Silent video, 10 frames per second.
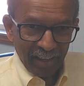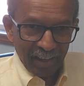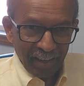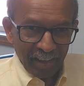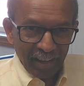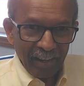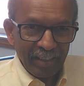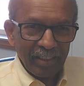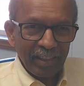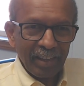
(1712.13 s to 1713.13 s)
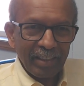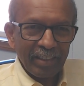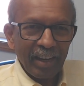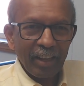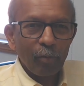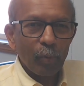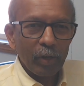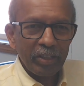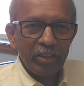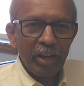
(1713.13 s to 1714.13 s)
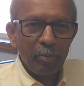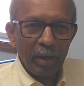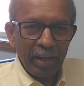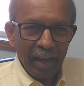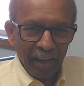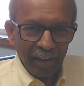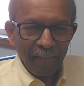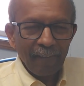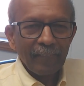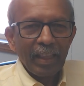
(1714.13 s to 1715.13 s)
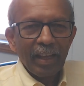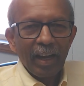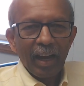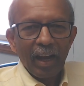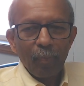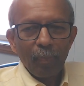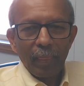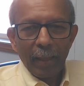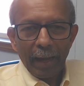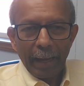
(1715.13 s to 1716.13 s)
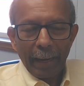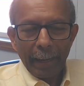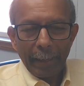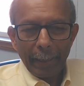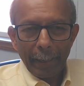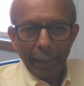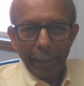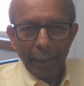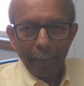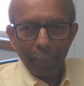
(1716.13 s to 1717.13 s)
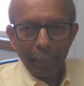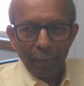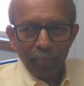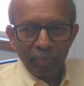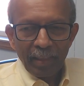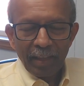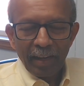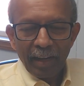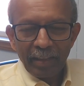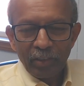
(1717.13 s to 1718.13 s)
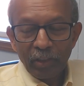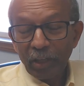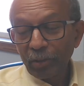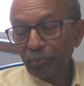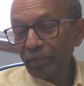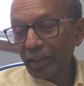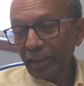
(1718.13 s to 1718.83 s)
It's getting worse day by day, and so it's